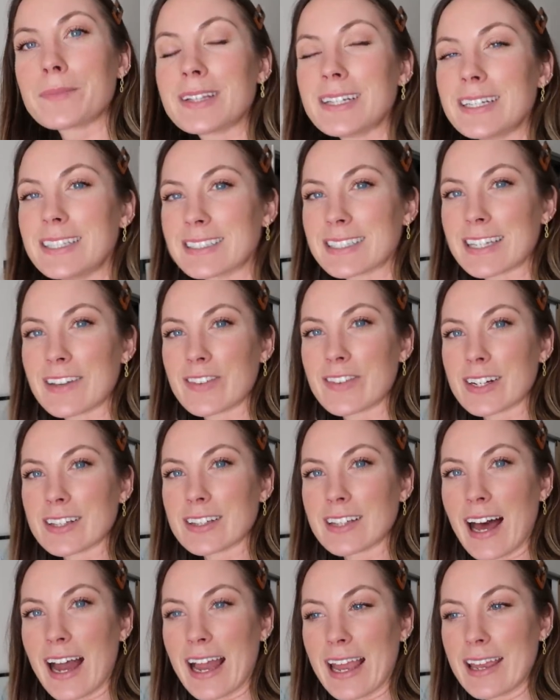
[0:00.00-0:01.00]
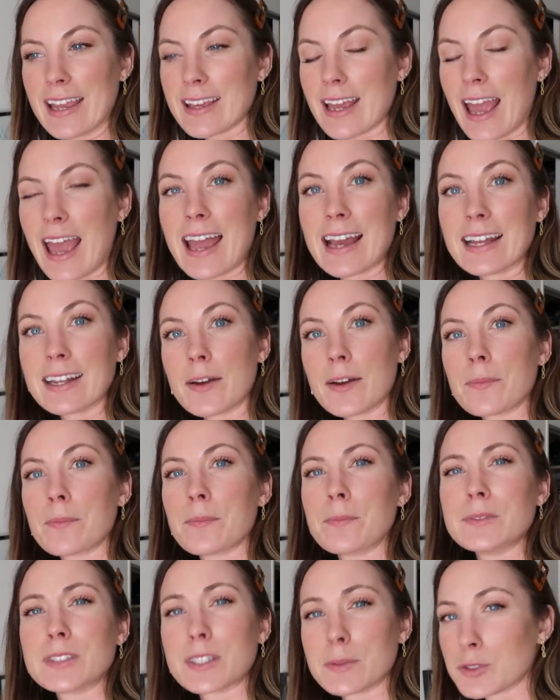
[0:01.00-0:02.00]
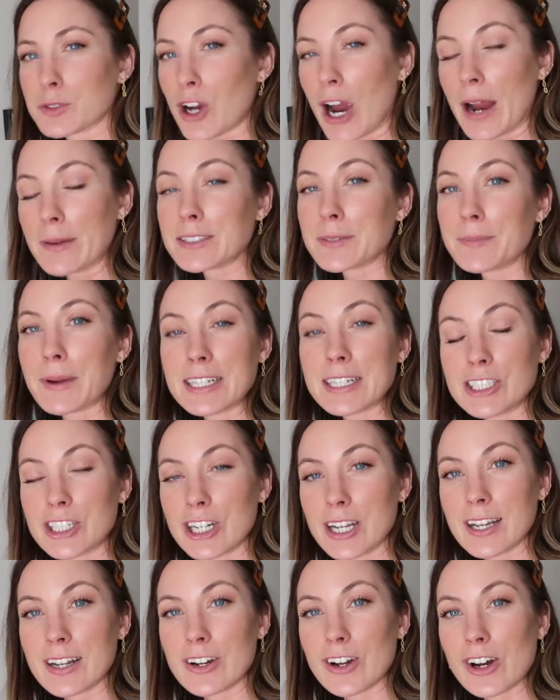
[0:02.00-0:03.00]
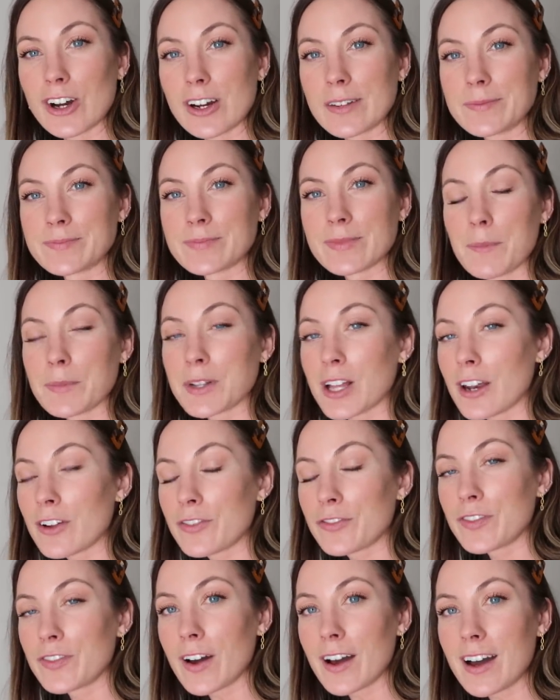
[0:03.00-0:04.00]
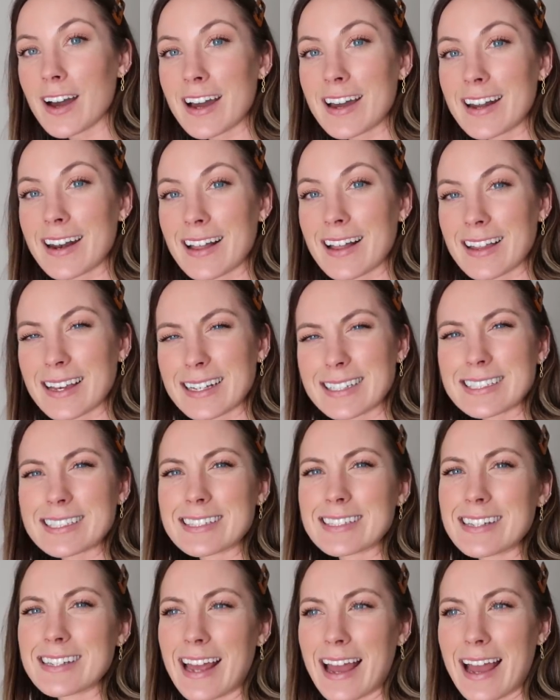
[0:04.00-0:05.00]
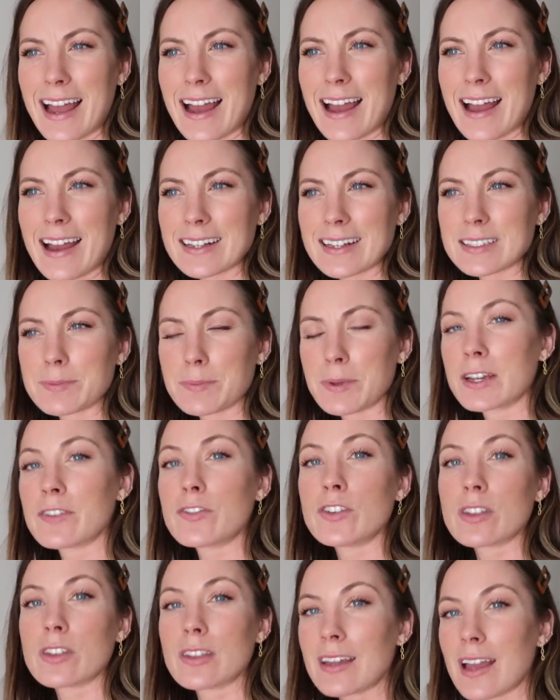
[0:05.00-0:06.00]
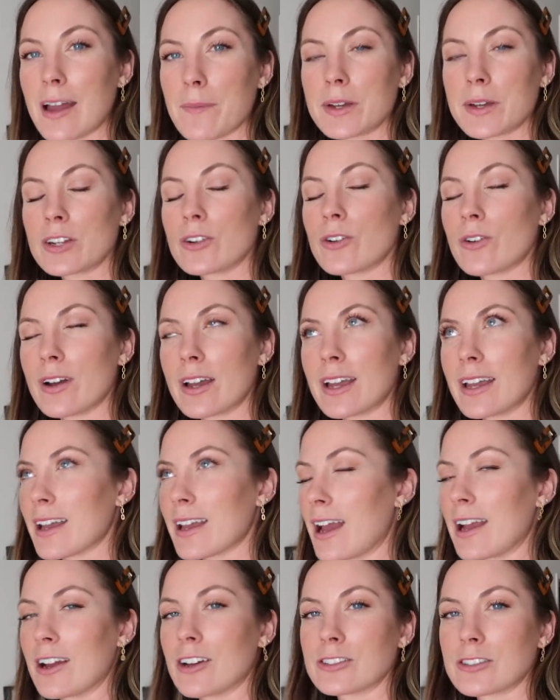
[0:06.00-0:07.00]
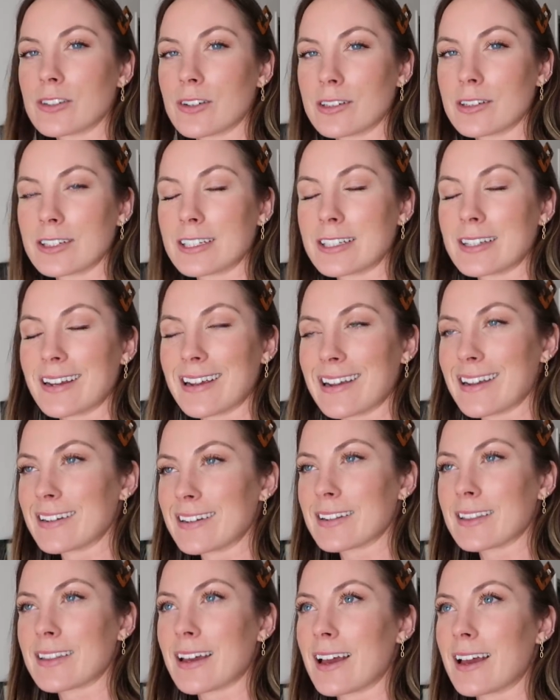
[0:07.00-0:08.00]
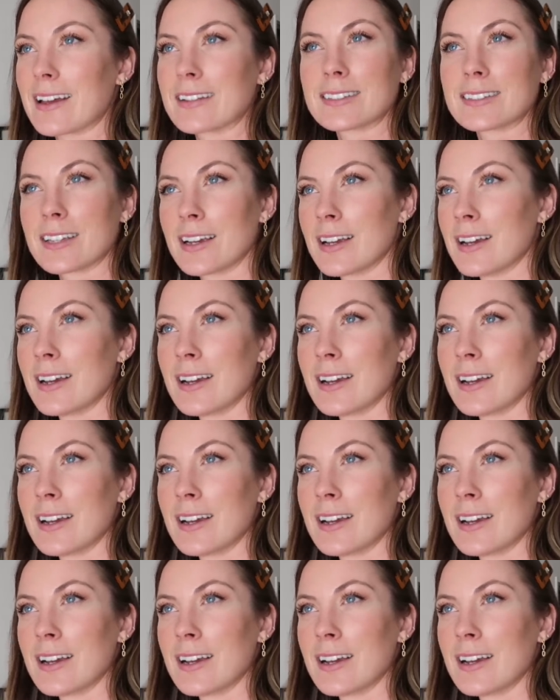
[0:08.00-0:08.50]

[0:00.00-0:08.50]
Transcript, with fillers: please give it a like and Subscribe to my channel. I'm a lot of fun. I like snacks, but if you think I'm annoying, I also understand that